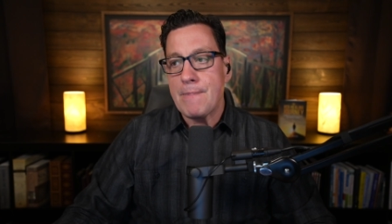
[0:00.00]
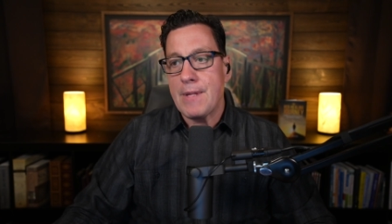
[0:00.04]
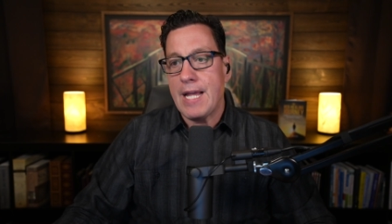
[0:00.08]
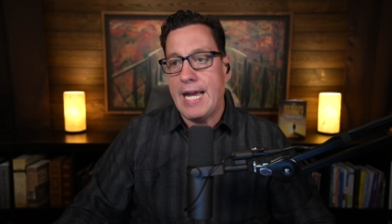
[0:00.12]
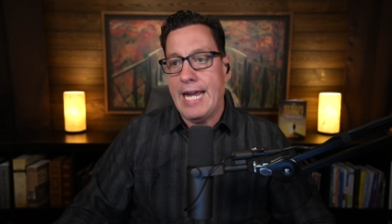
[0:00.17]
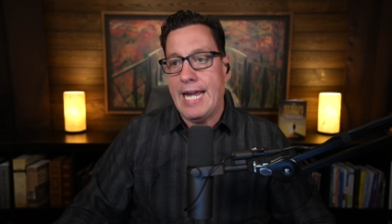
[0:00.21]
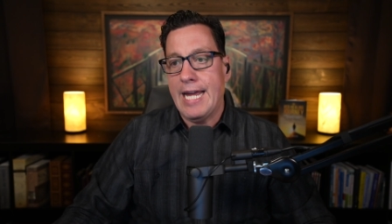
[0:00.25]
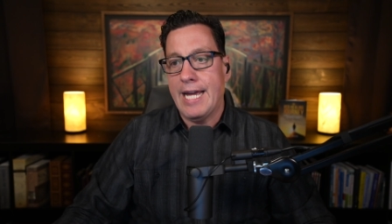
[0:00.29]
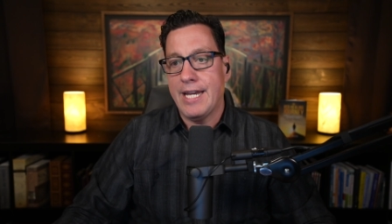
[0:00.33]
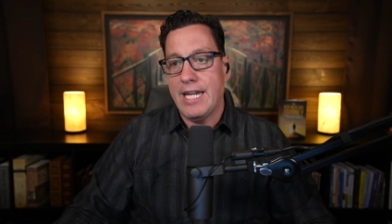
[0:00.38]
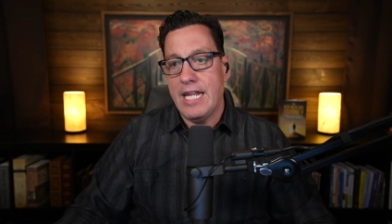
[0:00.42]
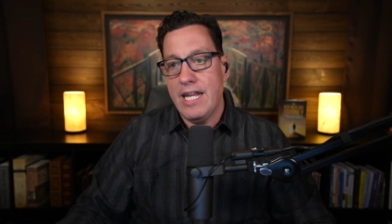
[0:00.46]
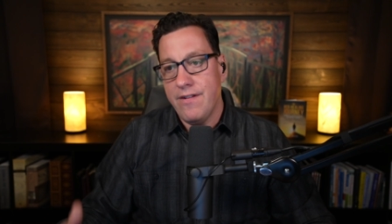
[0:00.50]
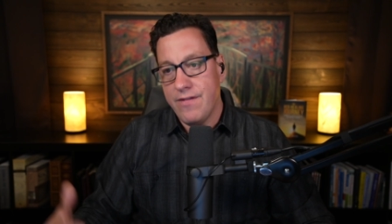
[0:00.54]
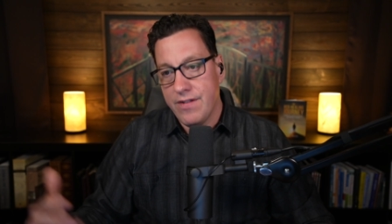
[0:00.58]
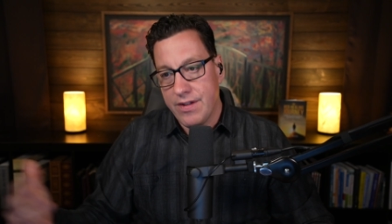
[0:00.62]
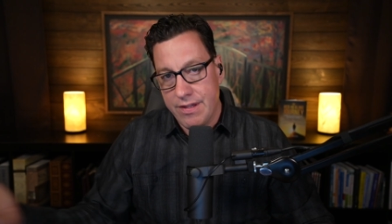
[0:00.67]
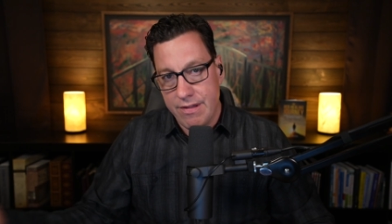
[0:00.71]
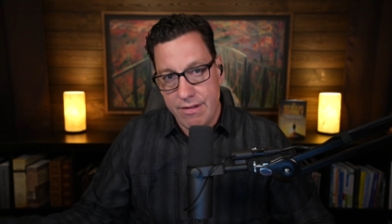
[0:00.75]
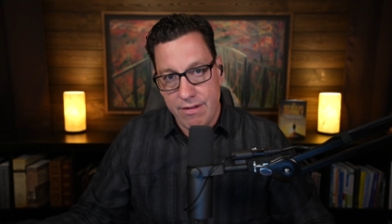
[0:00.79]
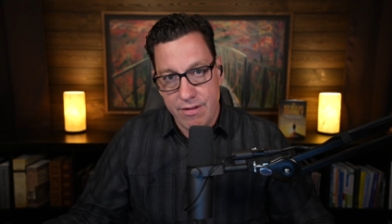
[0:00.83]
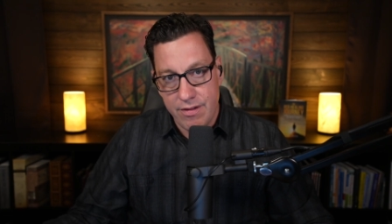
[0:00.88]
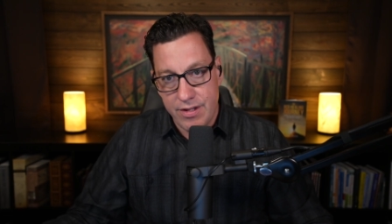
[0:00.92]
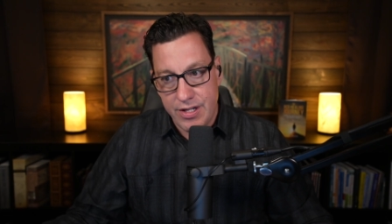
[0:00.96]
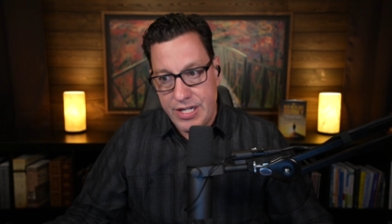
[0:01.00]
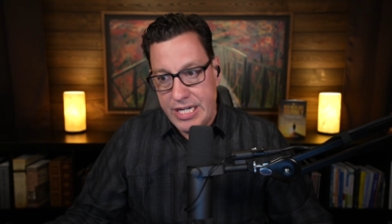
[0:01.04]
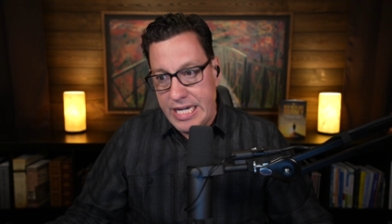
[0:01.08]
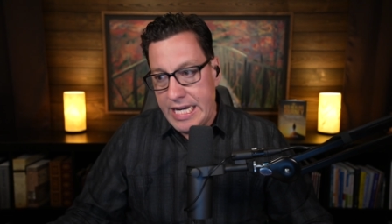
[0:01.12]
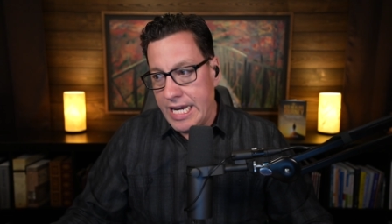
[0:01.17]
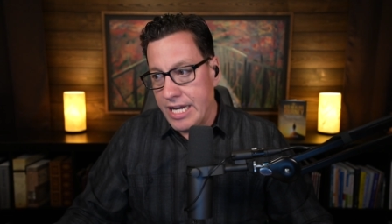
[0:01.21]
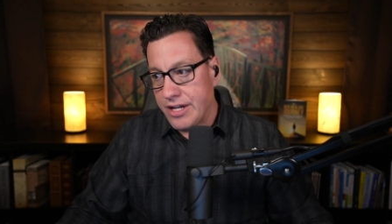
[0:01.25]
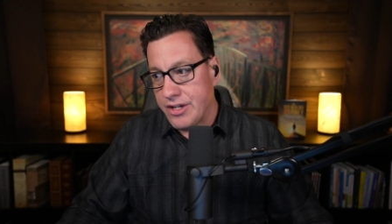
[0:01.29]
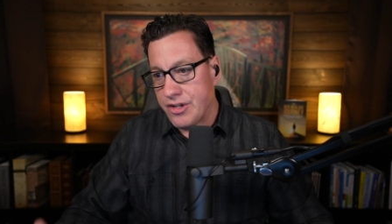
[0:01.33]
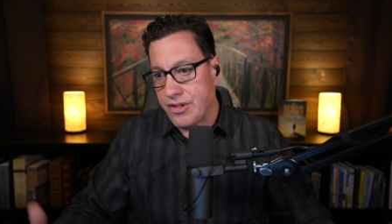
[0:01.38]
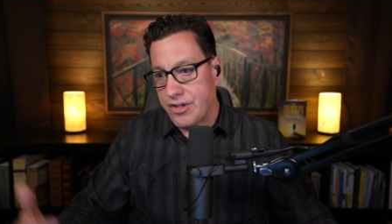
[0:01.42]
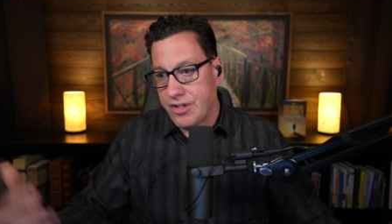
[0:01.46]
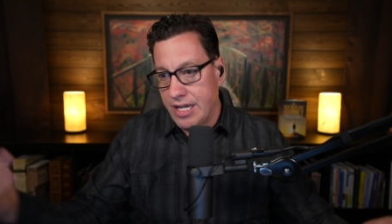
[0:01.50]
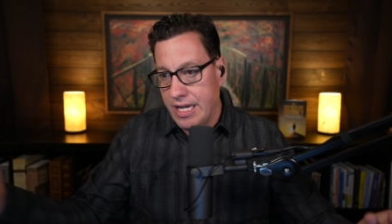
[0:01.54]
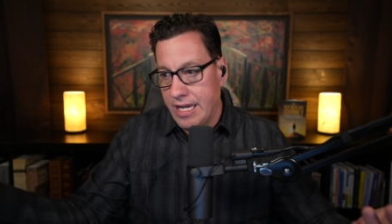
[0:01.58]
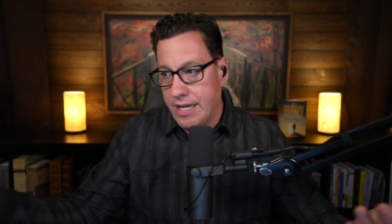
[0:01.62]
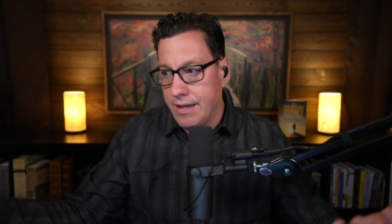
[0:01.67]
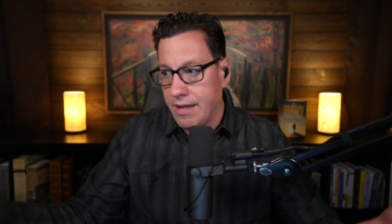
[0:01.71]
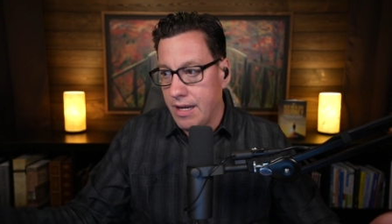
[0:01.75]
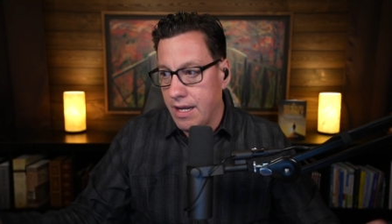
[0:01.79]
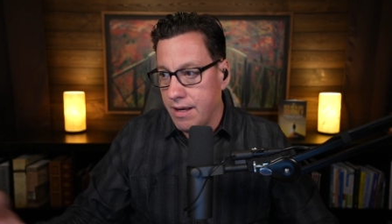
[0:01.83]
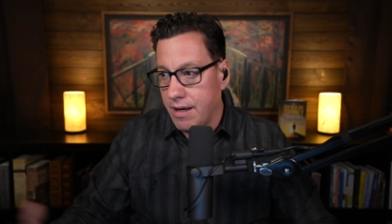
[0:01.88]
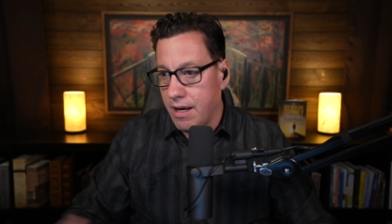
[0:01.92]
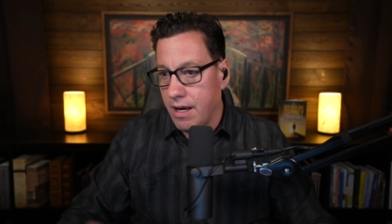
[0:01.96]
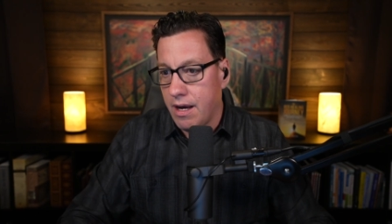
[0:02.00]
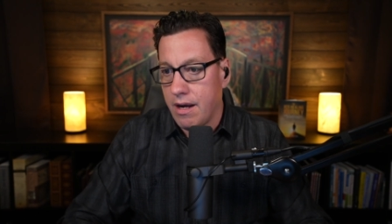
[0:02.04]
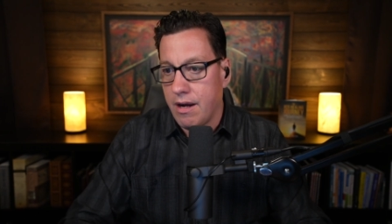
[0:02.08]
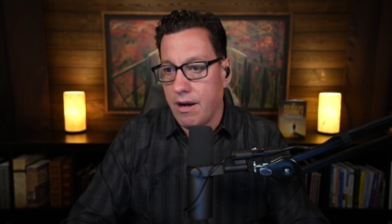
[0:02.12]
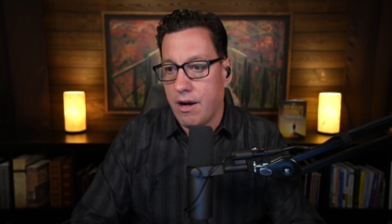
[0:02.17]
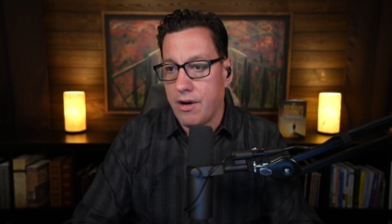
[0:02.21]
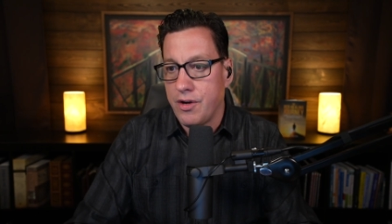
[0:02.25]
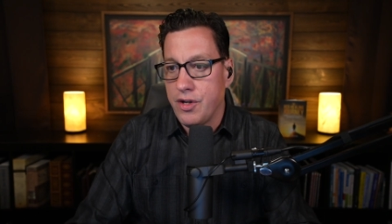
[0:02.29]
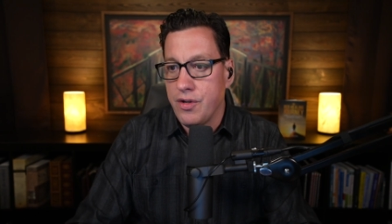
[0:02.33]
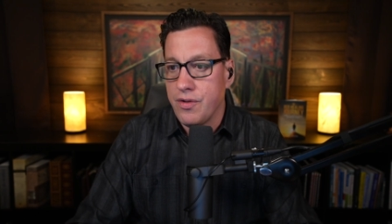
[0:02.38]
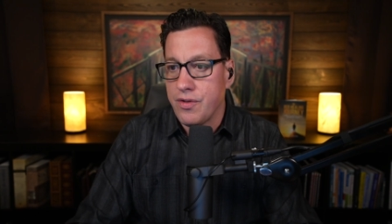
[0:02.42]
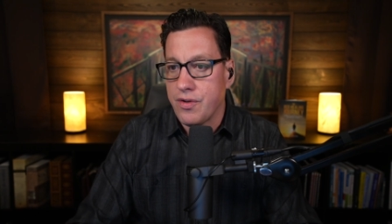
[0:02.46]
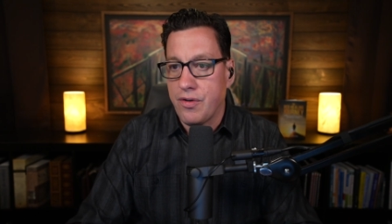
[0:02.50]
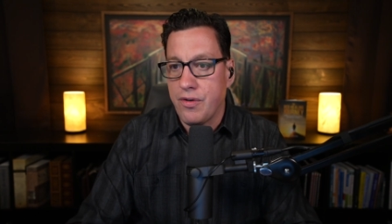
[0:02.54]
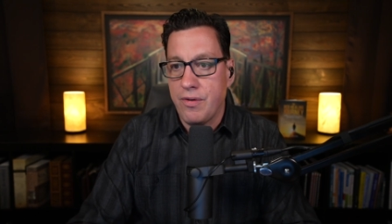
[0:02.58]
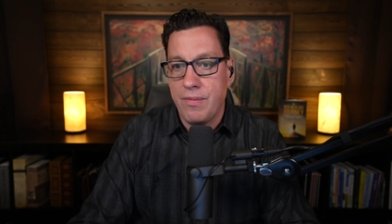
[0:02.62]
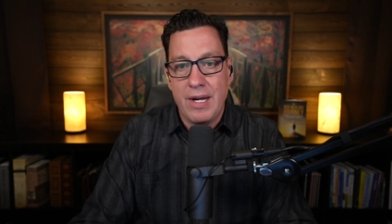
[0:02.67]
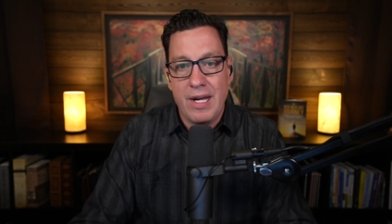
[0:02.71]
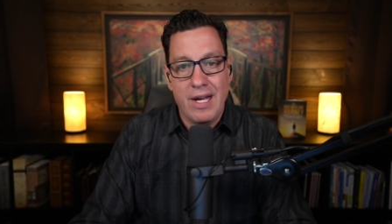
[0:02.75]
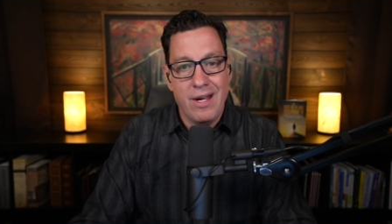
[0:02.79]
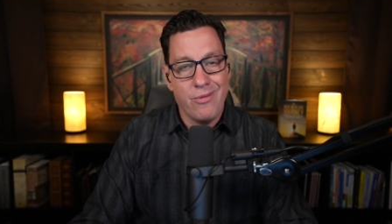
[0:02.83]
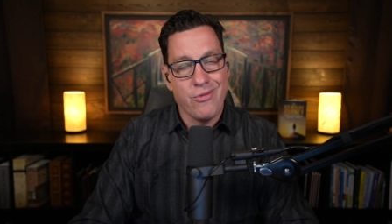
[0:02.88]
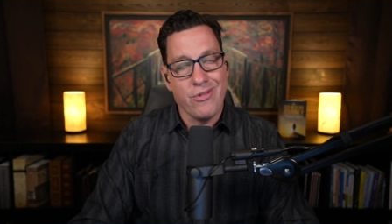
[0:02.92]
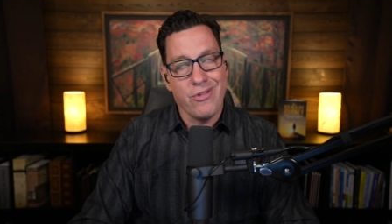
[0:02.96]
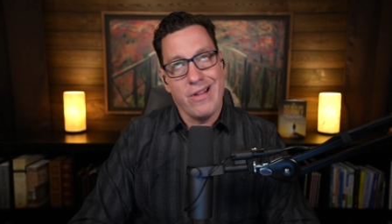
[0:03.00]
And even the teenagers in uh, our youth group were